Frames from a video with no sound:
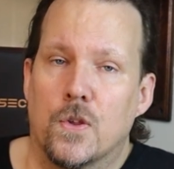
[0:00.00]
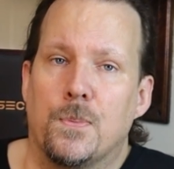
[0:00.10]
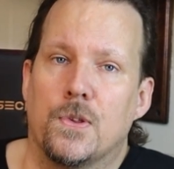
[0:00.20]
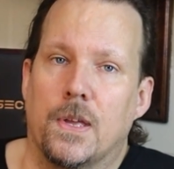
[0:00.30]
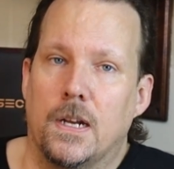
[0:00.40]
is
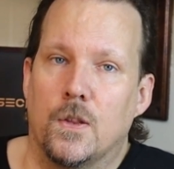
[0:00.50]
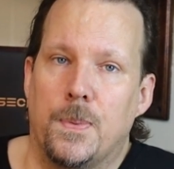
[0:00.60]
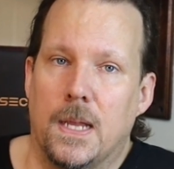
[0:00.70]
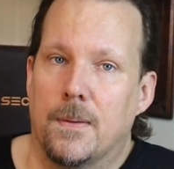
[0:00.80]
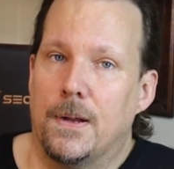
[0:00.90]
presented as
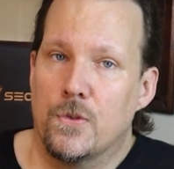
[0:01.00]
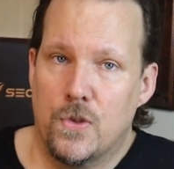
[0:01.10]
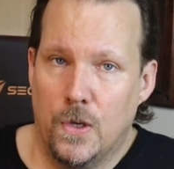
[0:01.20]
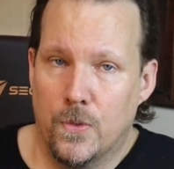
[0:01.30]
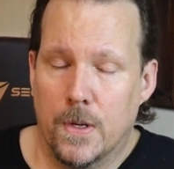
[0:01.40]
being about
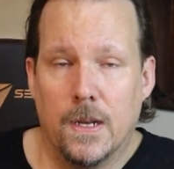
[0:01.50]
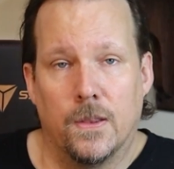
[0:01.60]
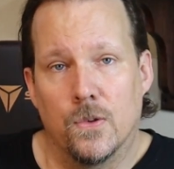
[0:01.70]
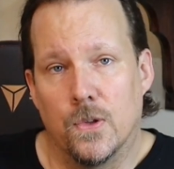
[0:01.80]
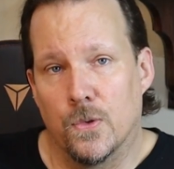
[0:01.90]
children,
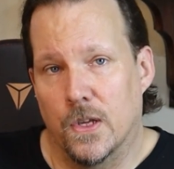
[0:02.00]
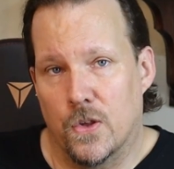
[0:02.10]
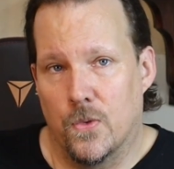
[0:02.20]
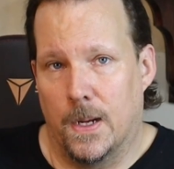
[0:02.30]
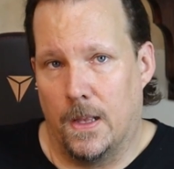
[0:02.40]
and there's no
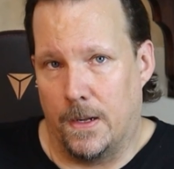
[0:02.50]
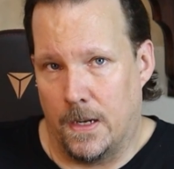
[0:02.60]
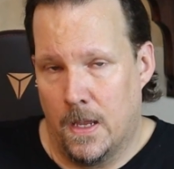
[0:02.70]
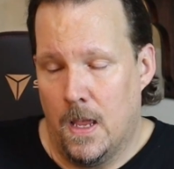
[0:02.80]
sexuality.